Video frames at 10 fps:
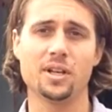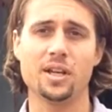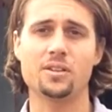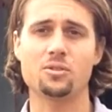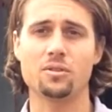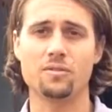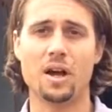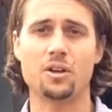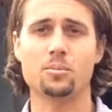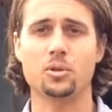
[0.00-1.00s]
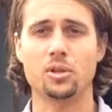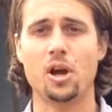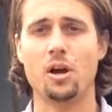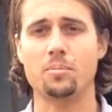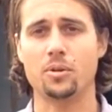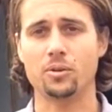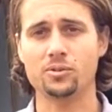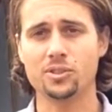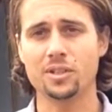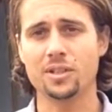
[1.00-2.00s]
into a valuable
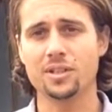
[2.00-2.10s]
compost.